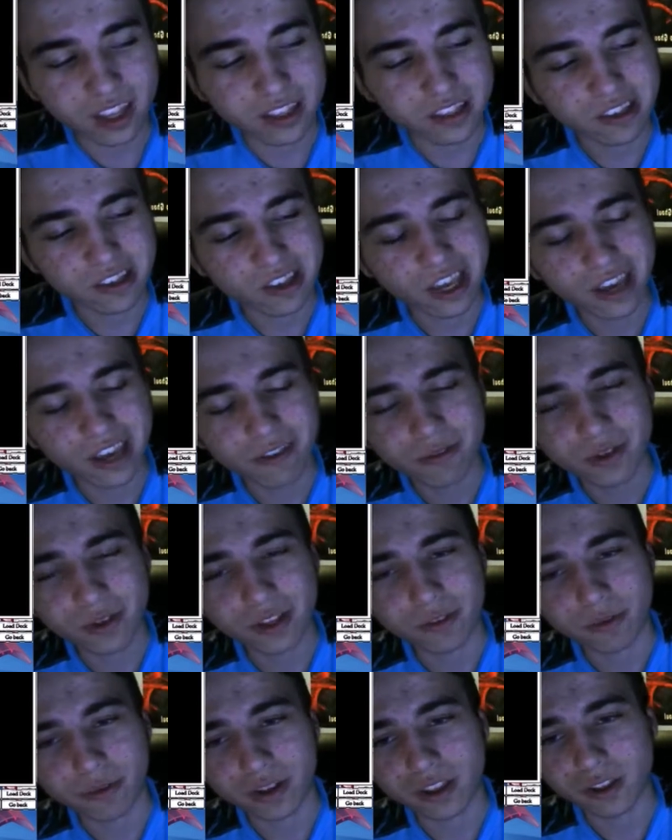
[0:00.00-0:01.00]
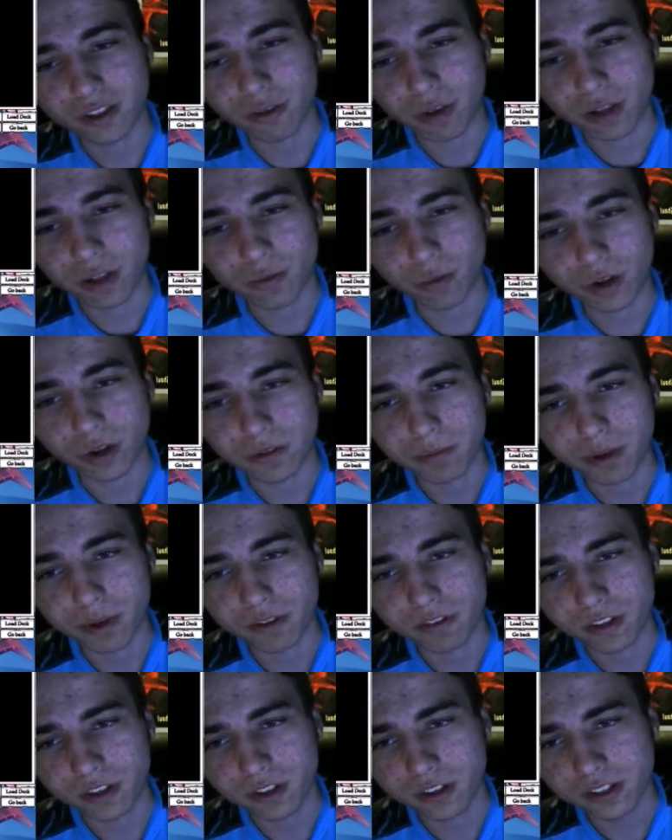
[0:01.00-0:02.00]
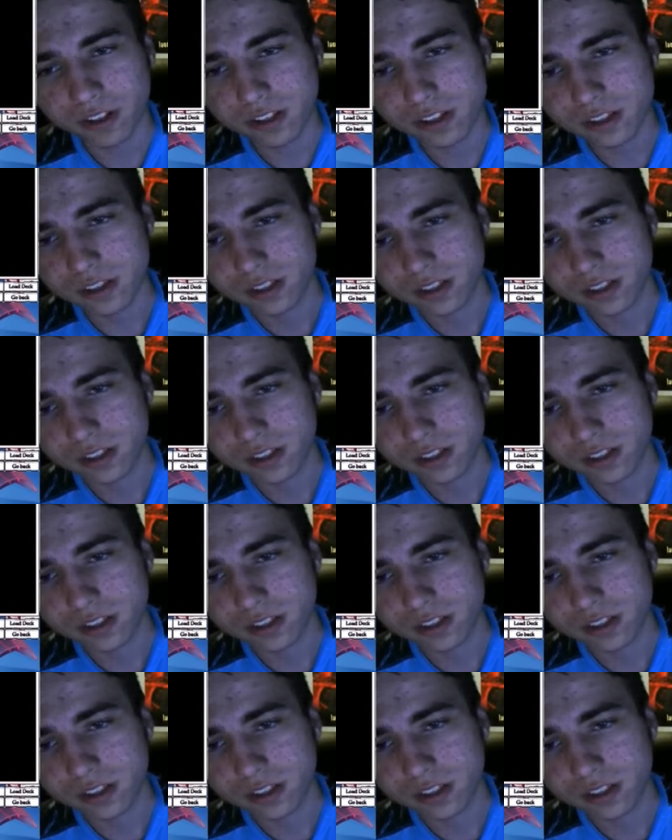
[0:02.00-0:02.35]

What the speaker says: can't really run the grade 1 perfect guards